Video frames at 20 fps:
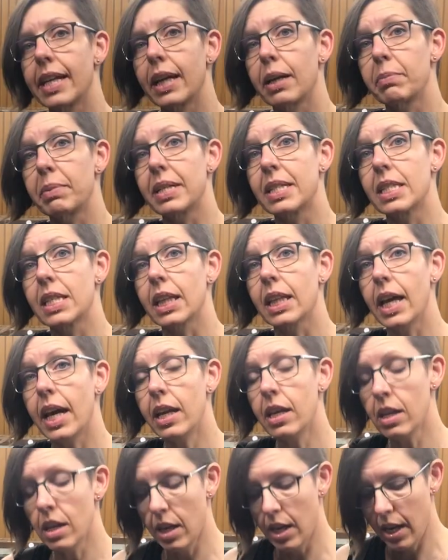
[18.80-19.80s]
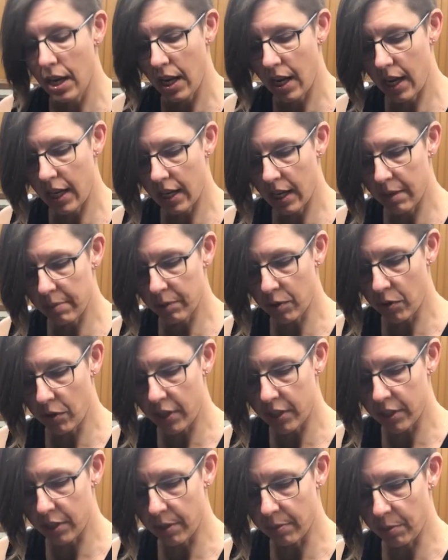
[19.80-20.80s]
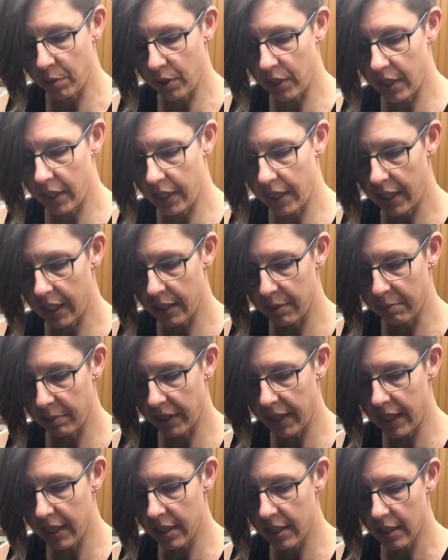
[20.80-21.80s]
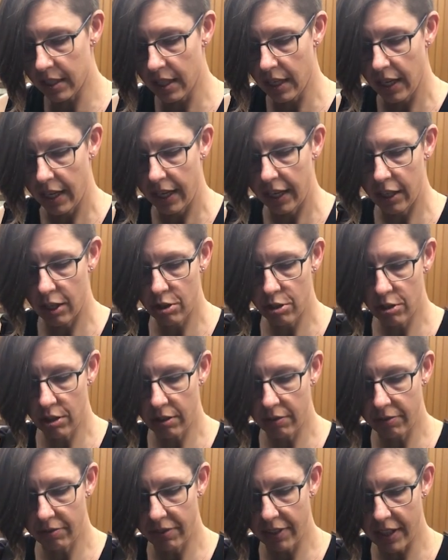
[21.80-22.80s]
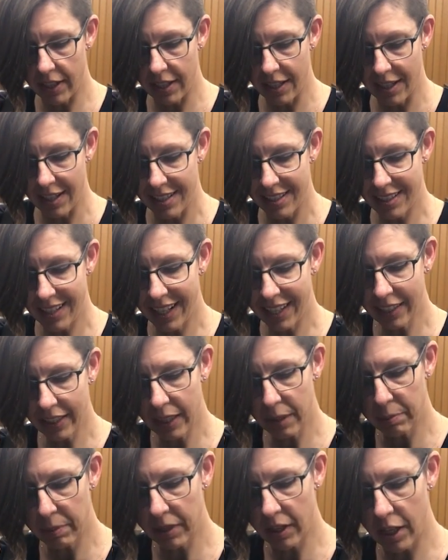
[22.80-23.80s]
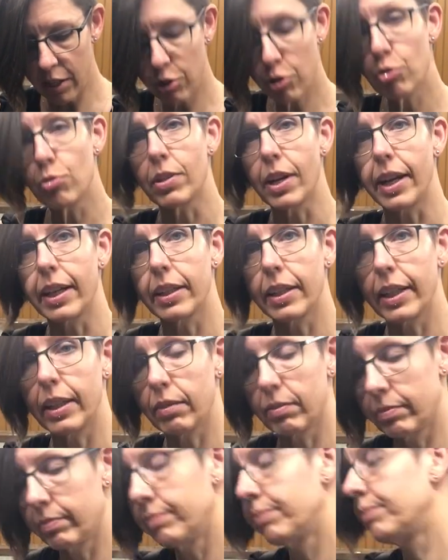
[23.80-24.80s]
take a piece of lead, and I'm going to put it in place, and it should fit tightly, but not too tightly.